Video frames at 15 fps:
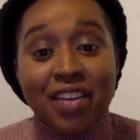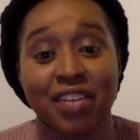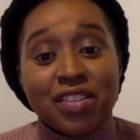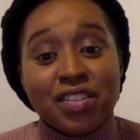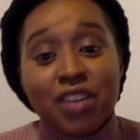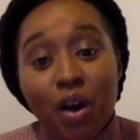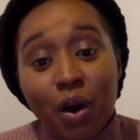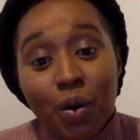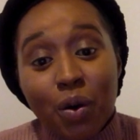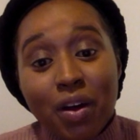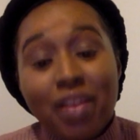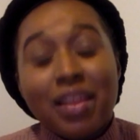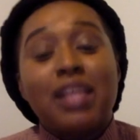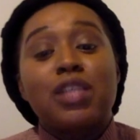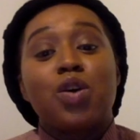So
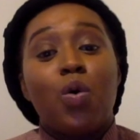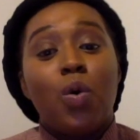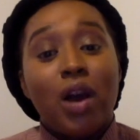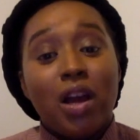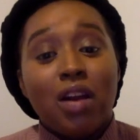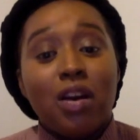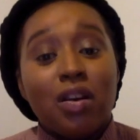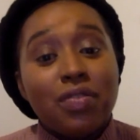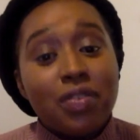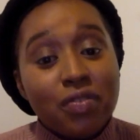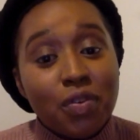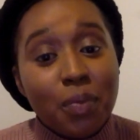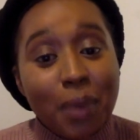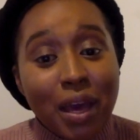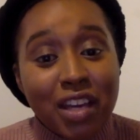that's quite a lot of
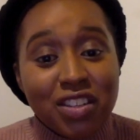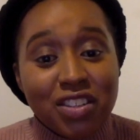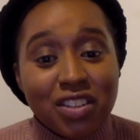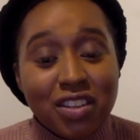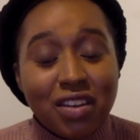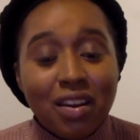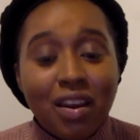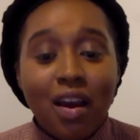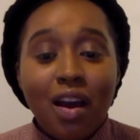information.